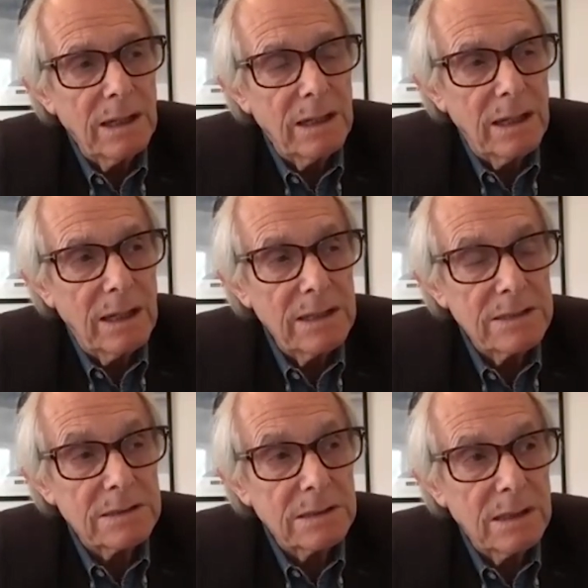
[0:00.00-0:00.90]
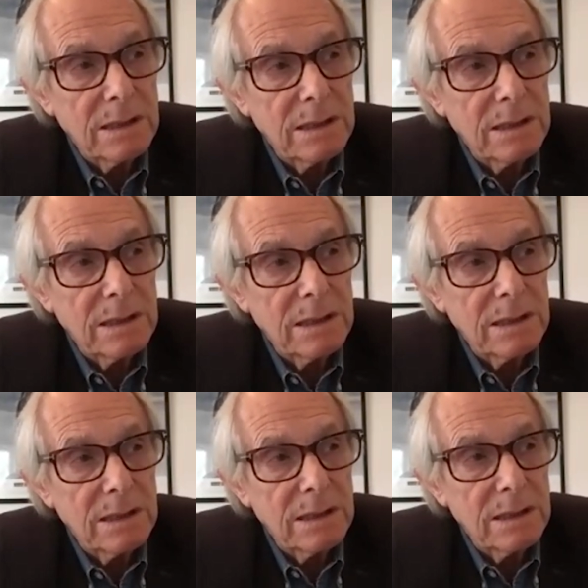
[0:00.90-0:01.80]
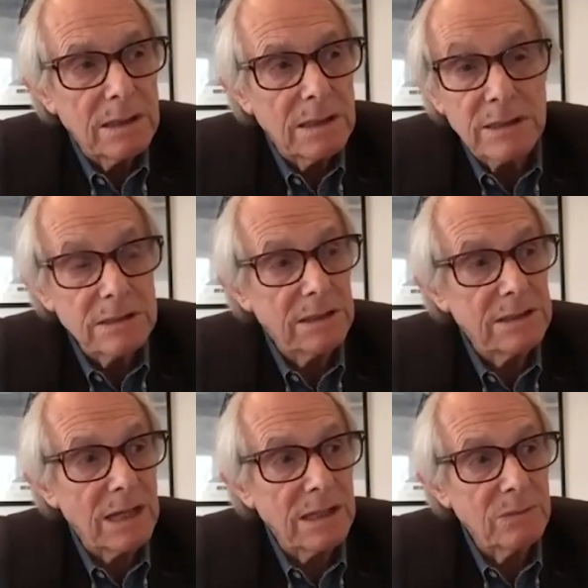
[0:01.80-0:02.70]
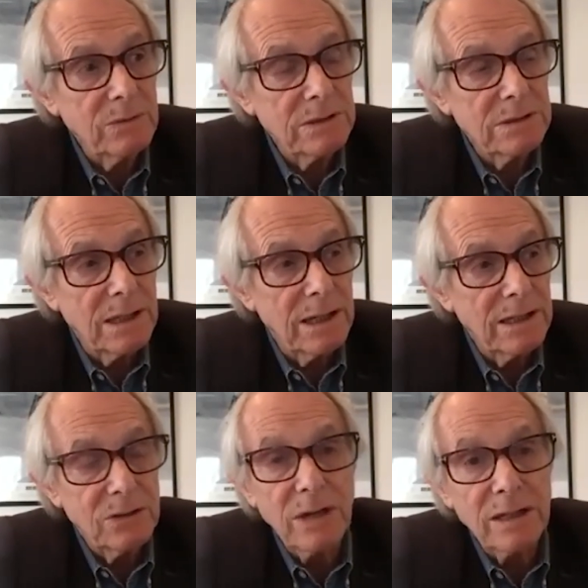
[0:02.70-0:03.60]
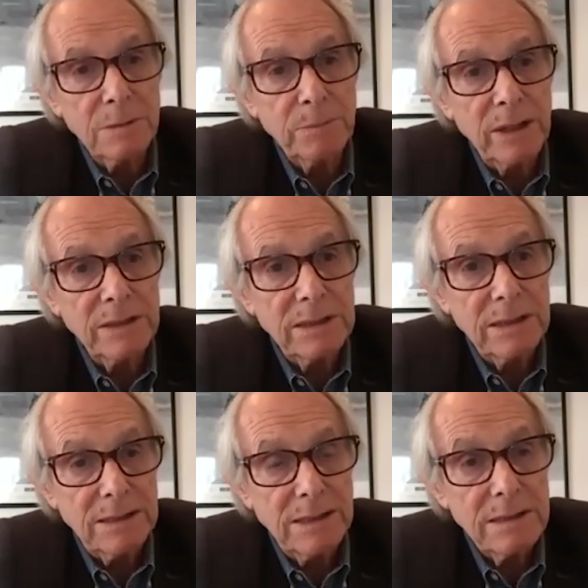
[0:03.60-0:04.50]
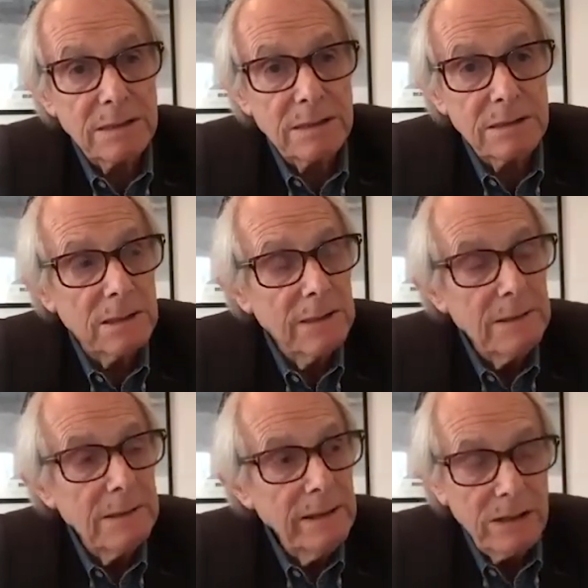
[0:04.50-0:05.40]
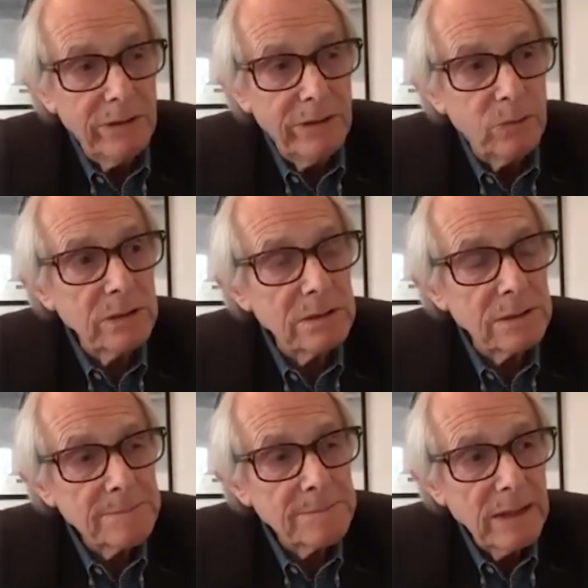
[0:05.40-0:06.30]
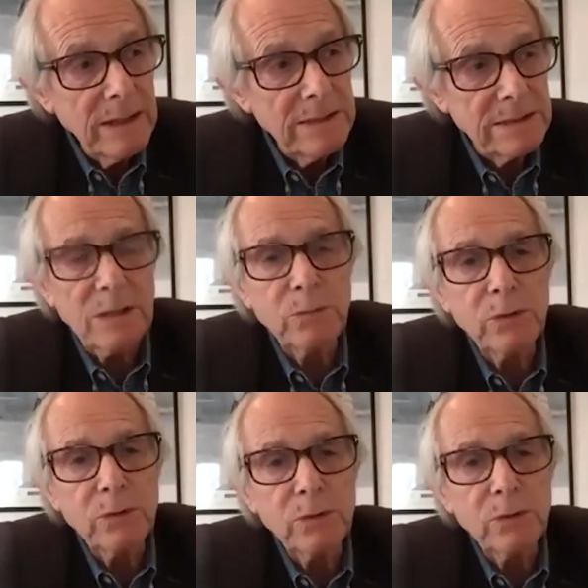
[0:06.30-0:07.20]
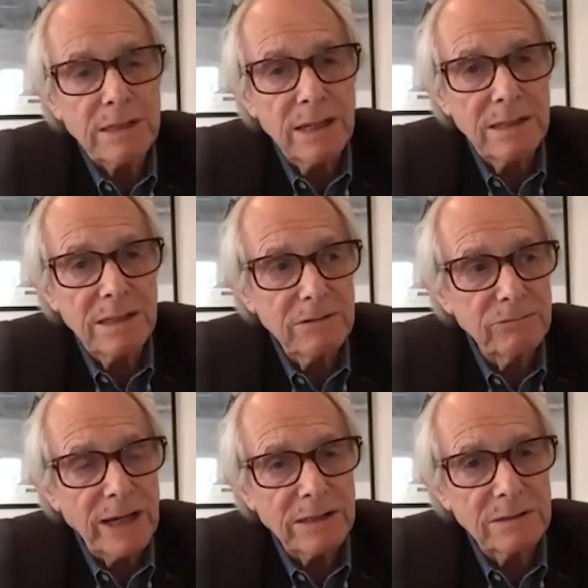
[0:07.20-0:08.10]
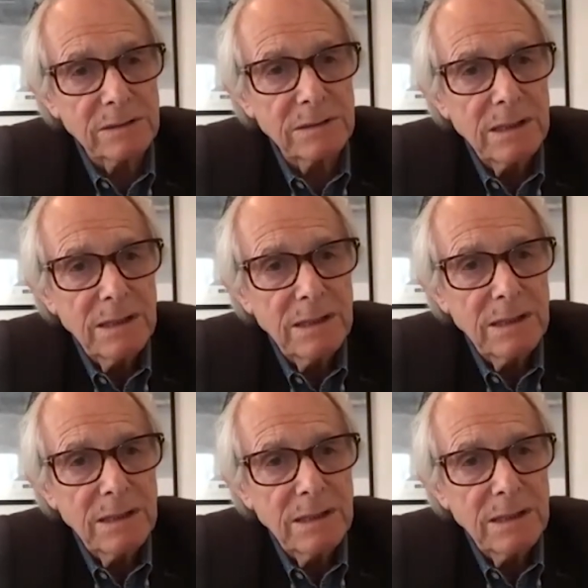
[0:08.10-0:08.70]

He was dishonest. He said he would unite the party. He didn't. He knew he wouldn't. He said he would maintain the radical